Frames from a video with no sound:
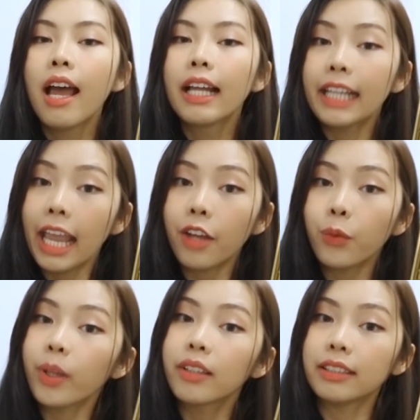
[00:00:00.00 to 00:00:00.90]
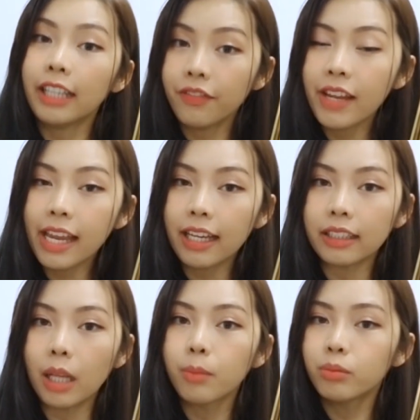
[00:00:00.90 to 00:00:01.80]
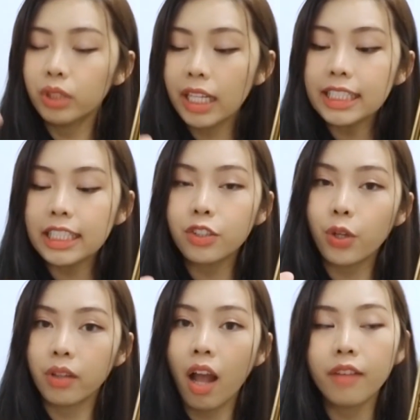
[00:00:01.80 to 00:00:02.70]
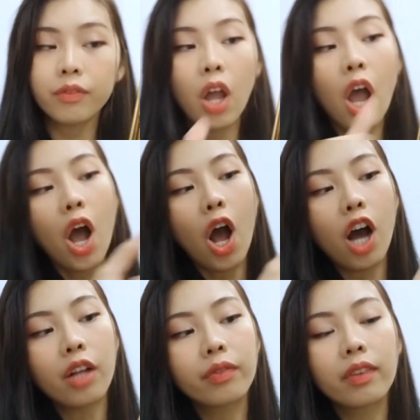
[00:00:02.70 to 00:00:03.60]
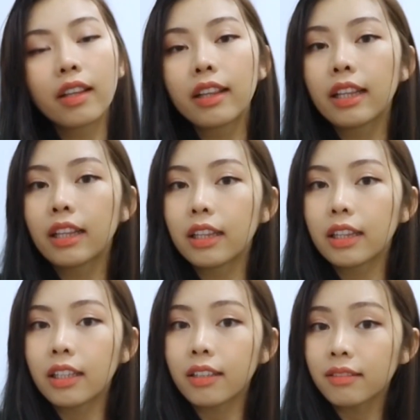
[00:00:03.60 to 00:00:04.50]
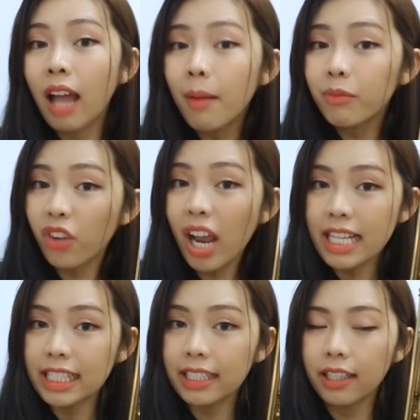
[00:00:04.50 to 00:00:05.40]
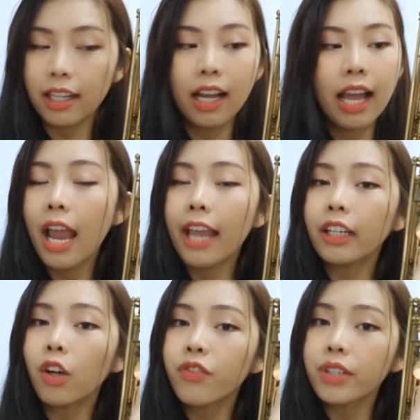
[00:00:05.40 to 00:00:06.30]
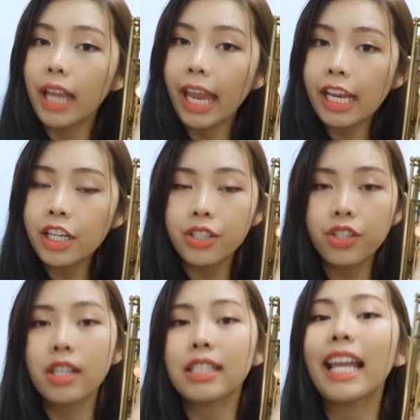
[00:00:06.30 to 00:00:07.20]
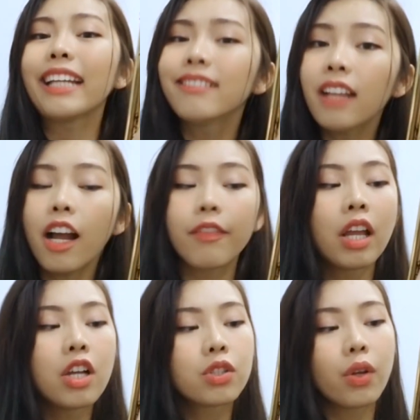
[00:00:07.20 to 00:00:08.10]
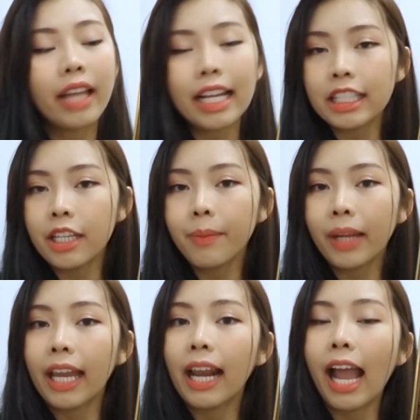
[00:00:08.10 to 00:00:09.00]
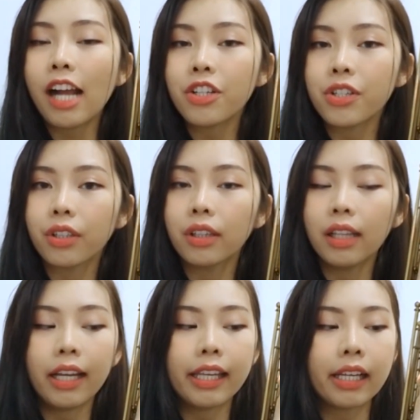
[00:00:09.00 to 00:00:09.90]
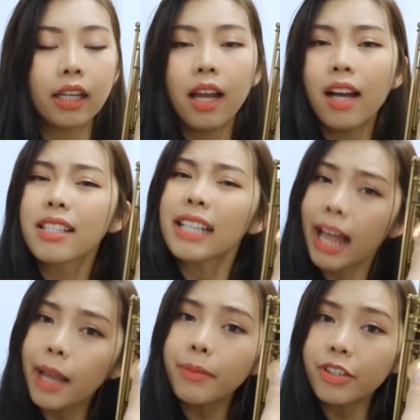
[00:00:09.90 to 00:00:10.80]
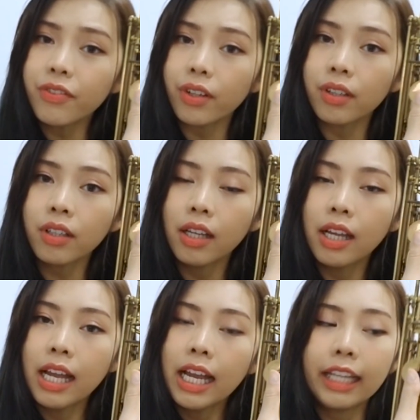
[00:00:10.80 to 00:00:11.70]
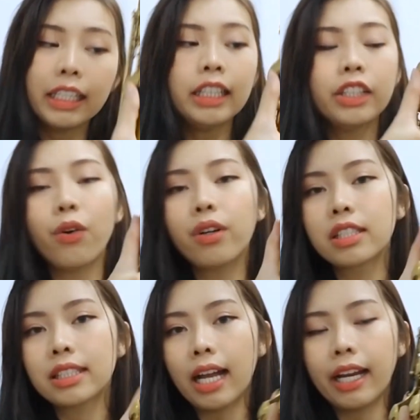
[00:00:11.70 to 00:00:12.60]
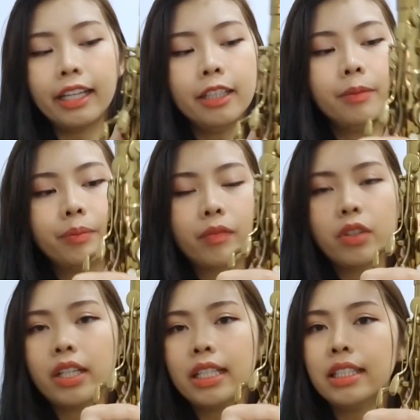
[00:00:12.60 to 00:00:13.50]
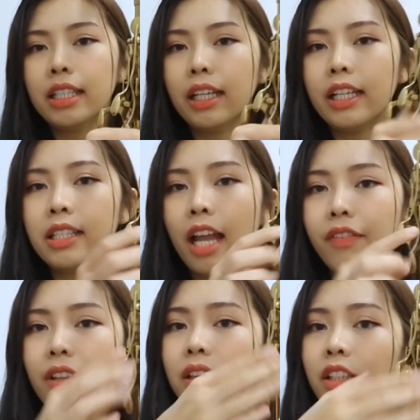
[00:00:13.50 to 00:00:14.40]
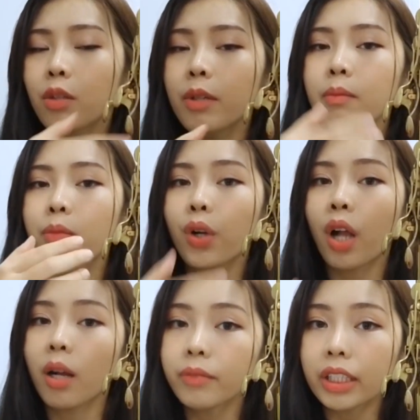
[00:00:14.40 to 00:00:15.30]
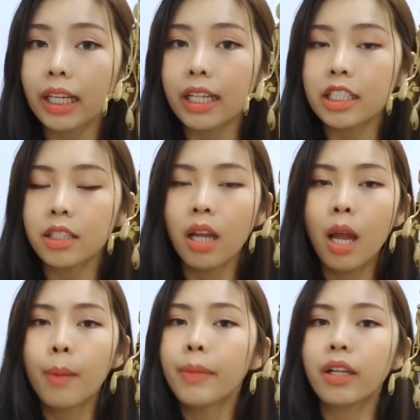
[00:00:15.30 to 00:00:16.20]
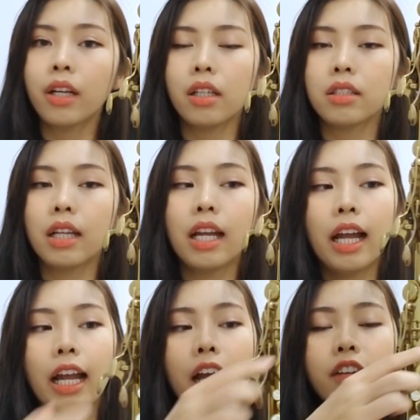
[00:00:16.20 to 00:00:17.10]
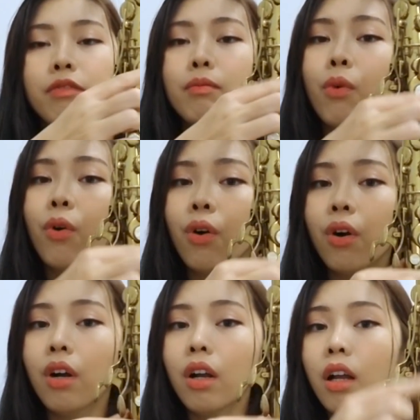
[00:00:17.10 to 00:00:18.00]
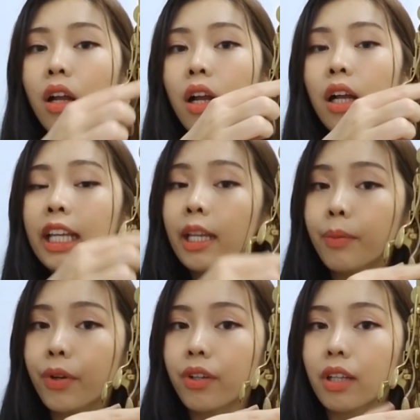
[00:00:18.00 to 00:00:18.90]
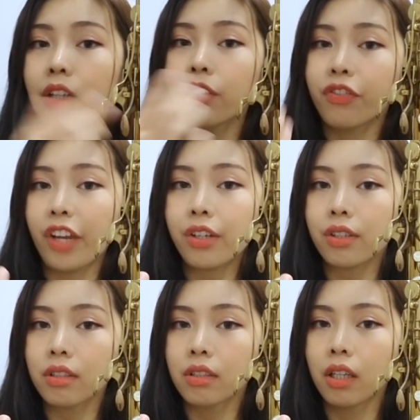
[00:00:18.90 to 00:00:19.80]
Then with the left hand, placing your thumb on the thumb rest, hanging over the edge just enough so that tip can action like a slide beaver. And in the other side, you can see it have a little bit more complicated because I have more keyboard than your fingers.